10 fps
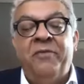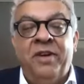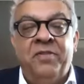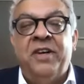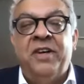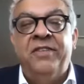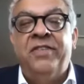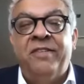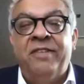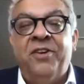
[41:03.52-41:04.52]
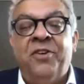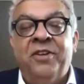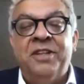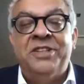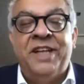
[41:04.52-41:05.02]
we have 37 on
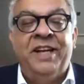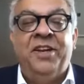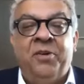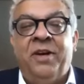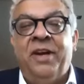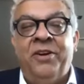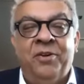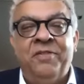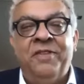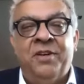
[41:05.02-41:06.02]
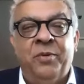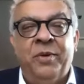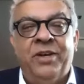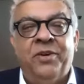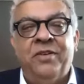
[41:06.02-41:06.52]
the chat now. I don't know if they're
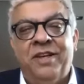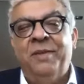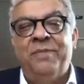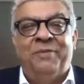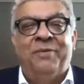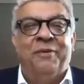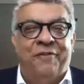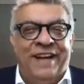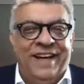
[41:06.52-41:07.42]
awake or asleep, but we'll figure